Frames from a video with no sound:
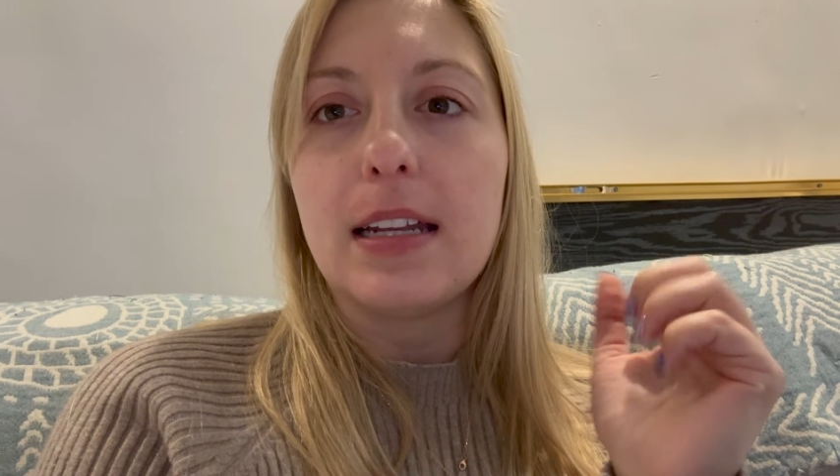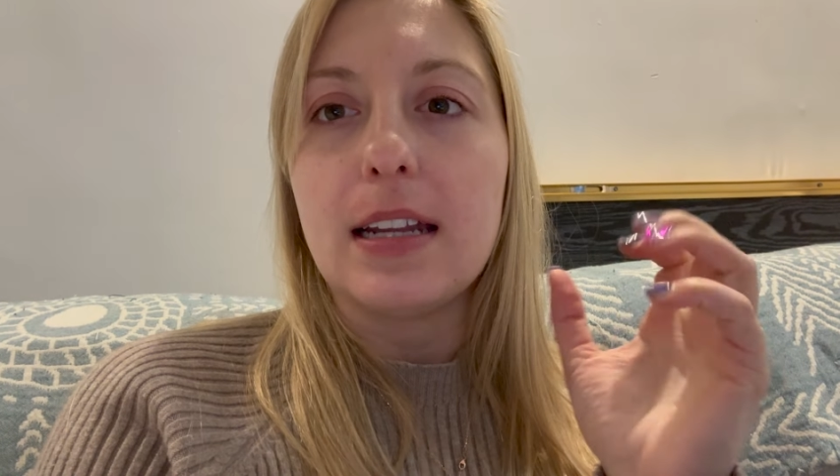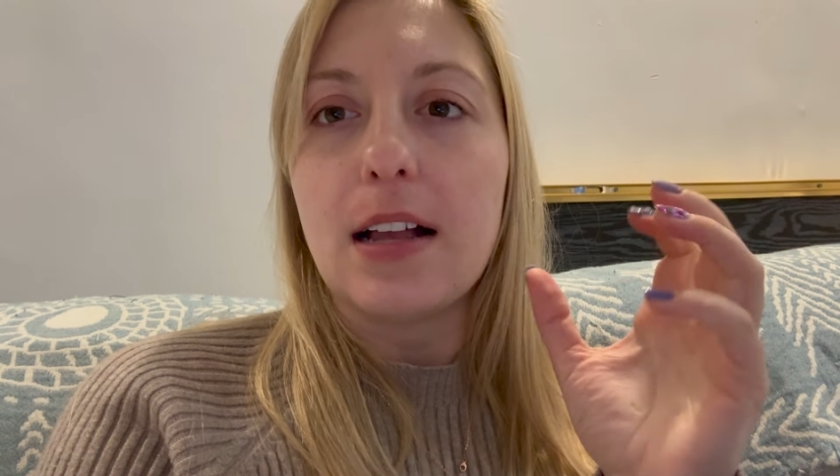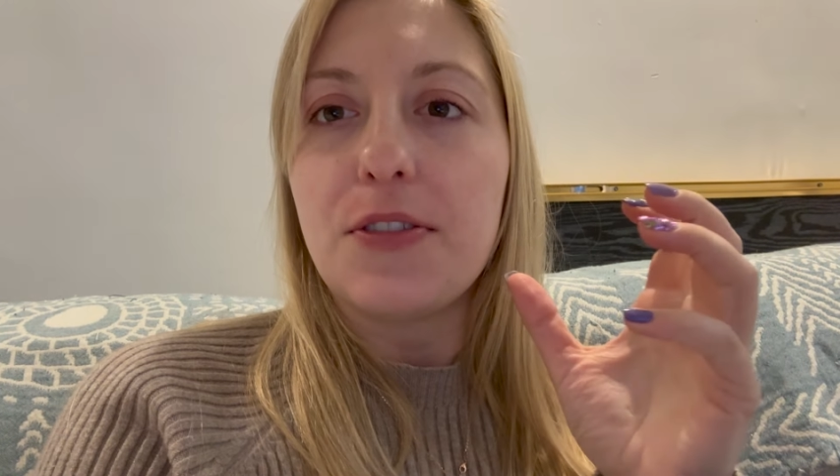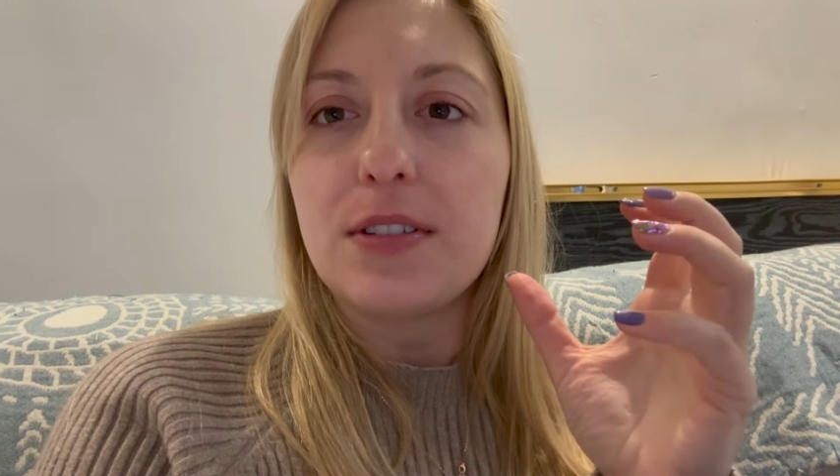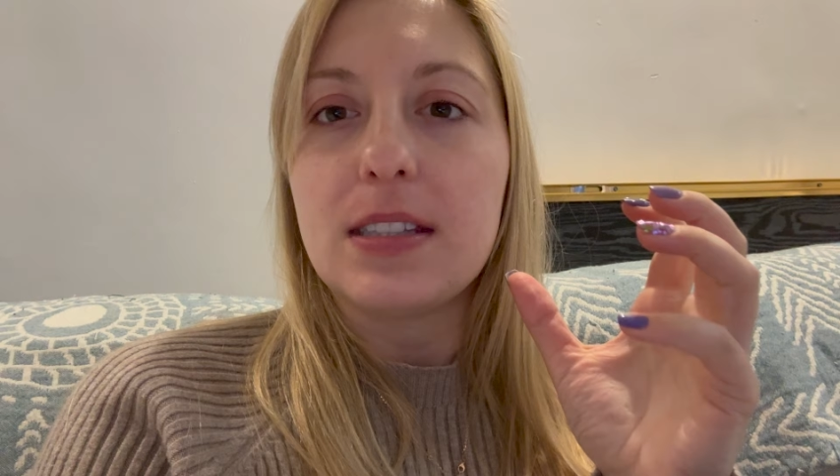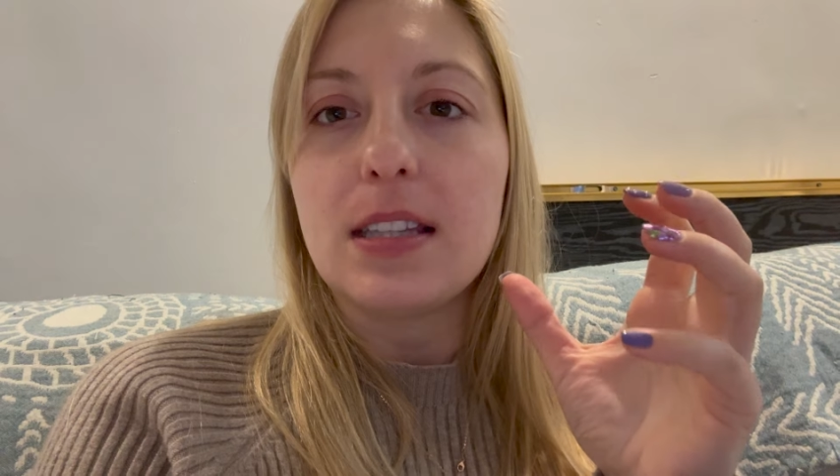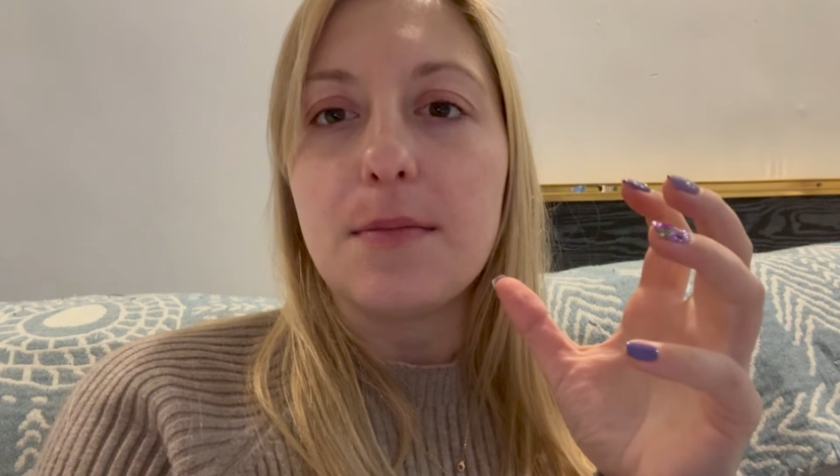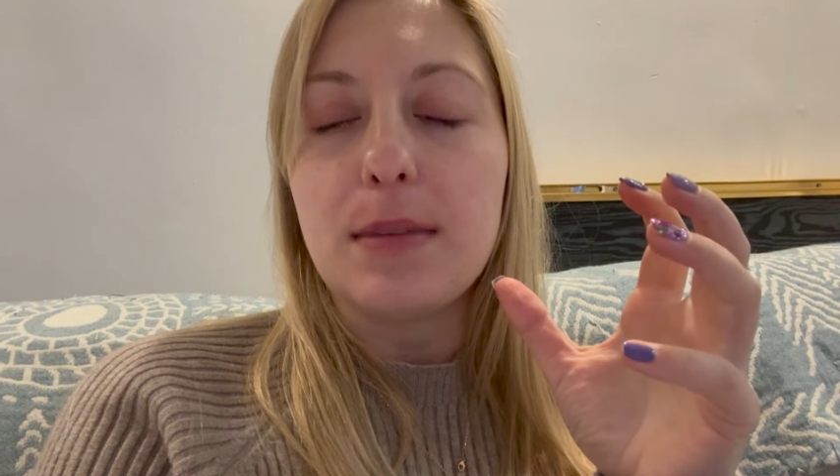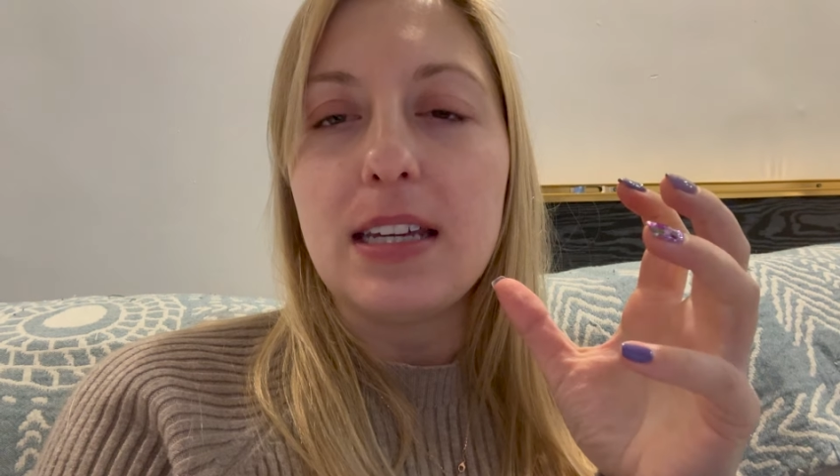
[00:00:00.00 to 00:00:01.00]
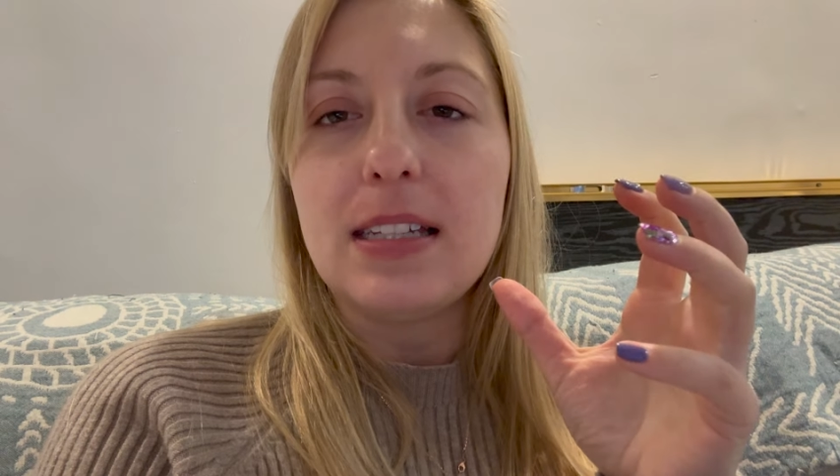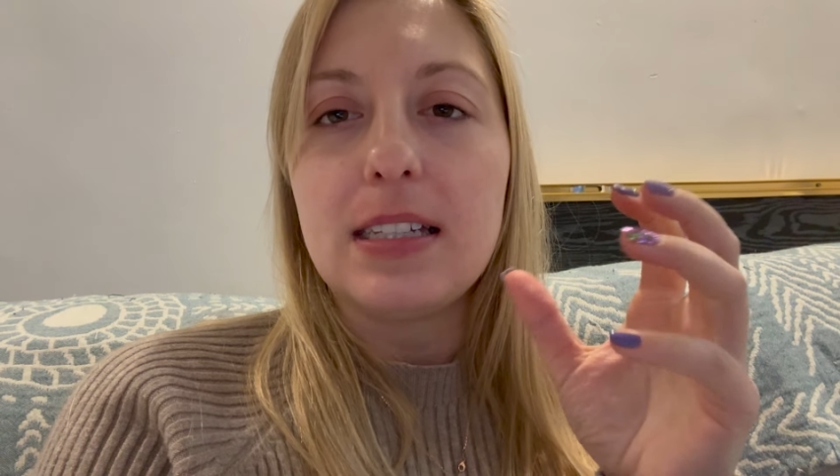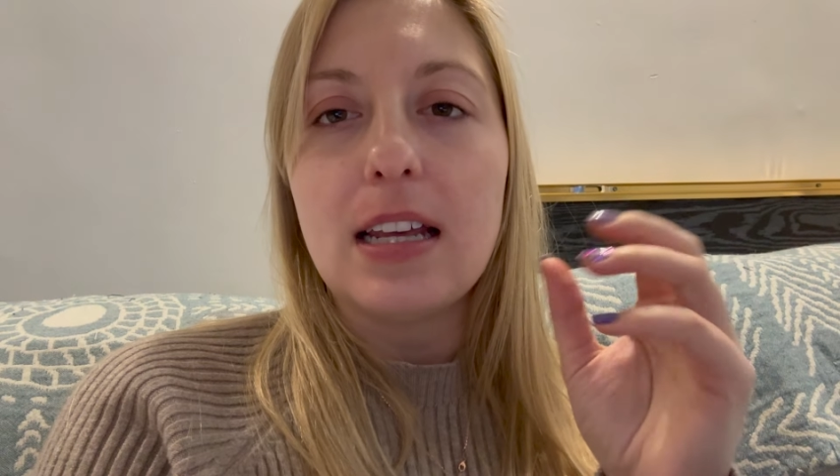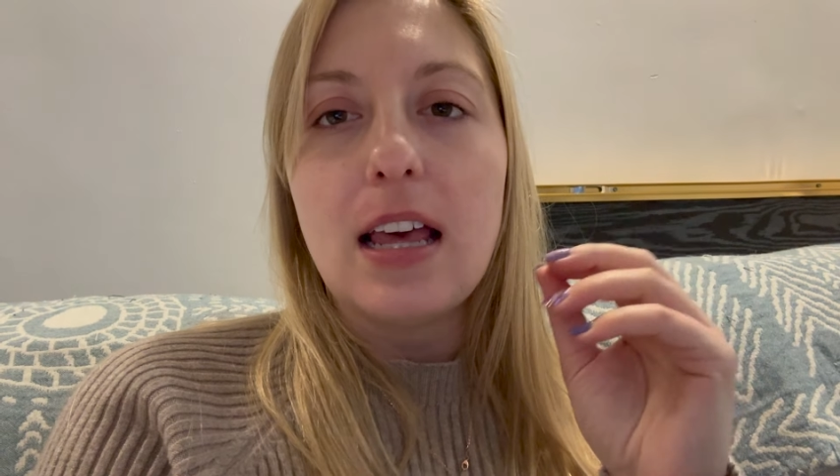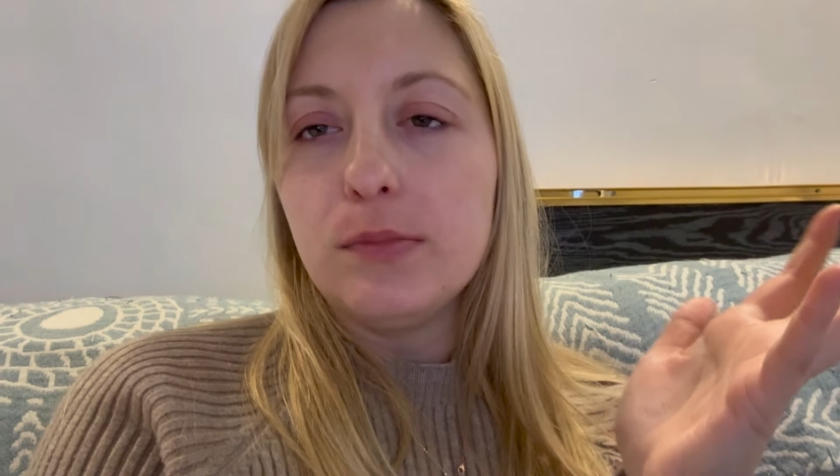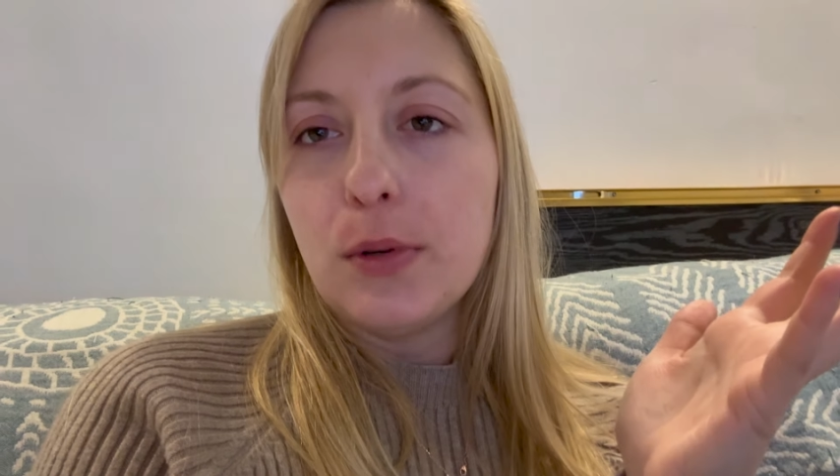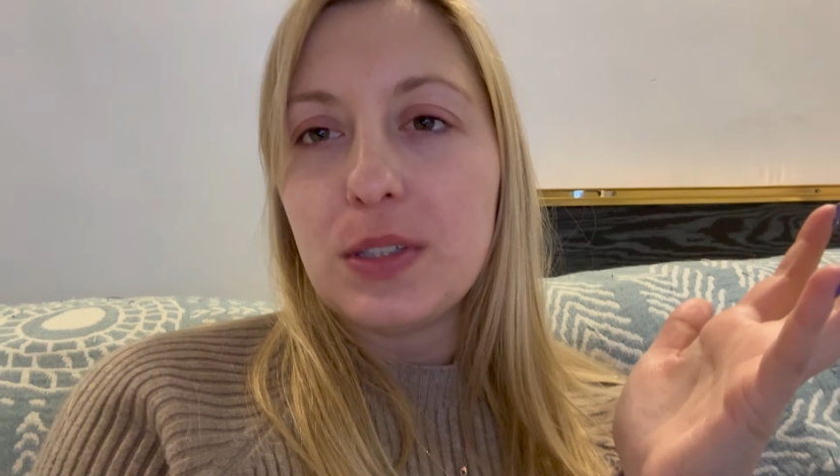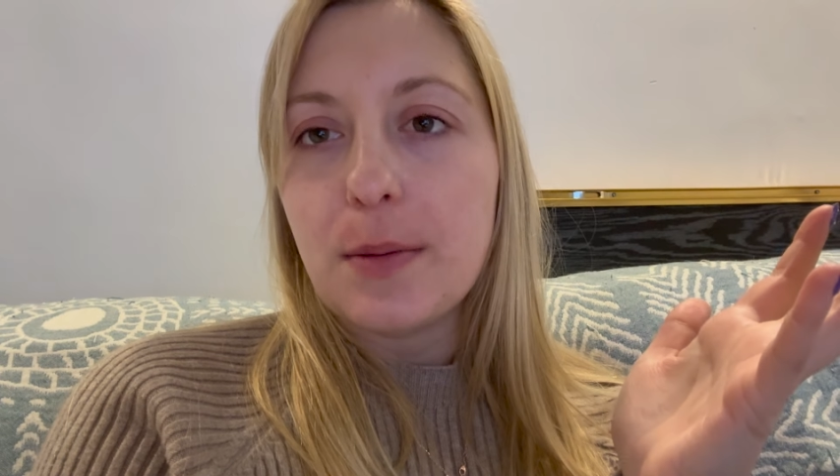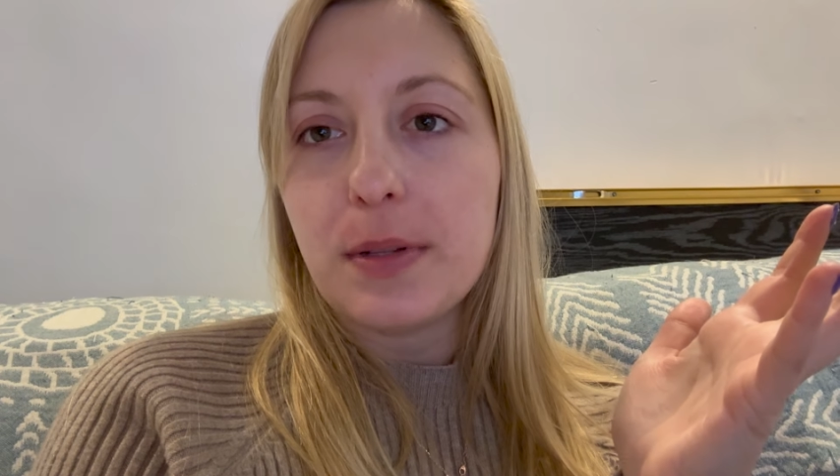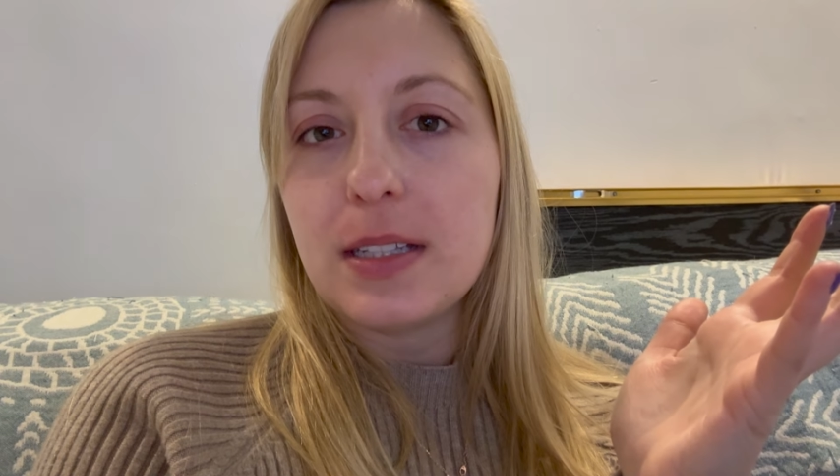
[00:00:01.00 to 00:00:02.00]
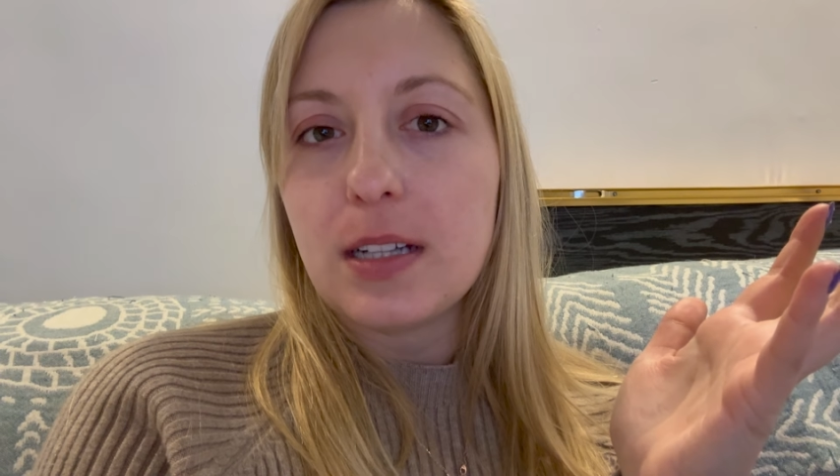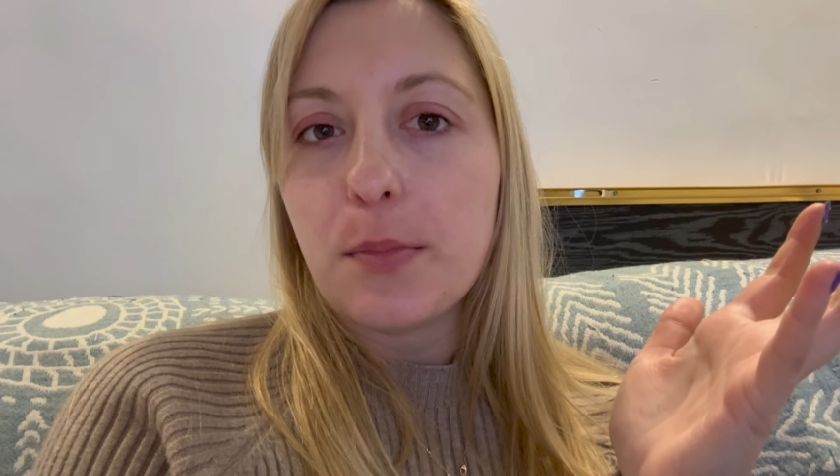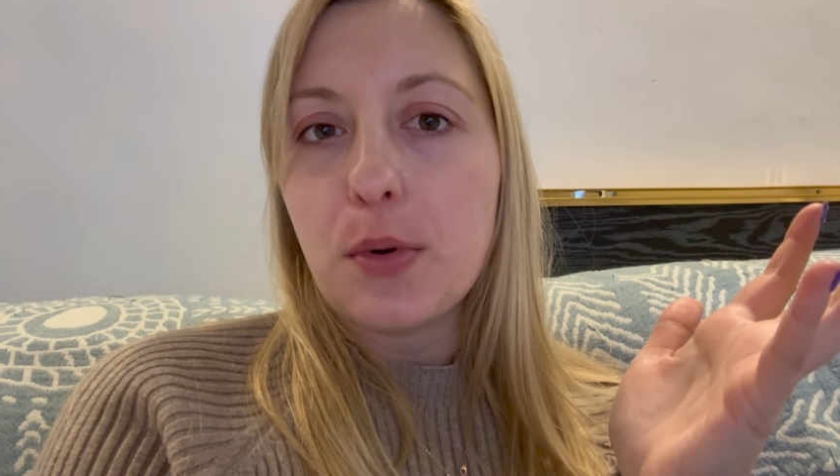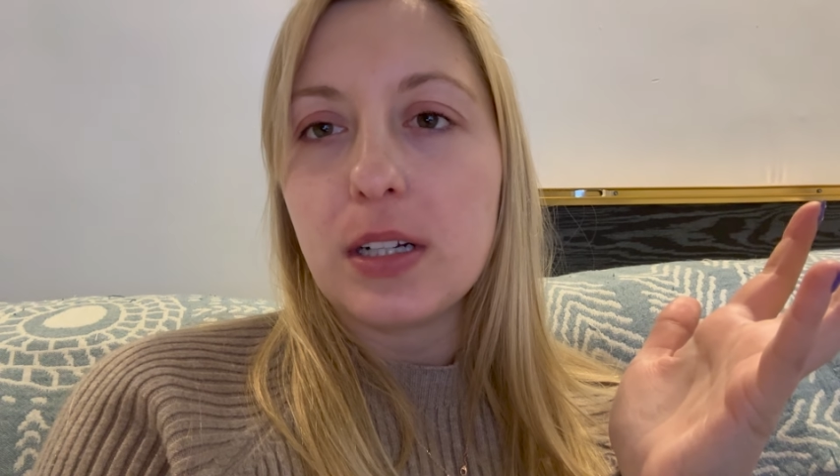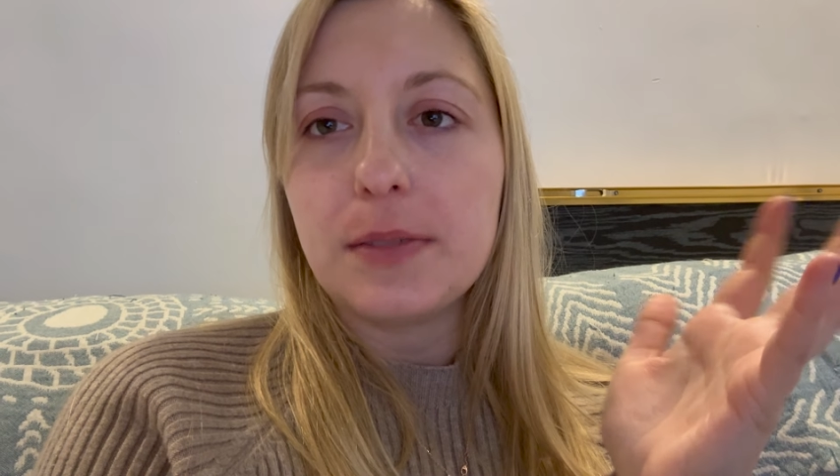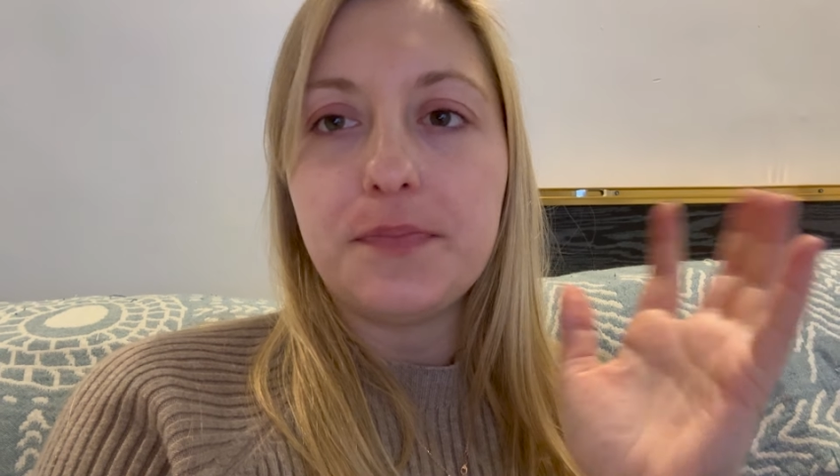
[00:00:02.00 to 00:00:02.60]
and not just the meat. Most dumplings are pork,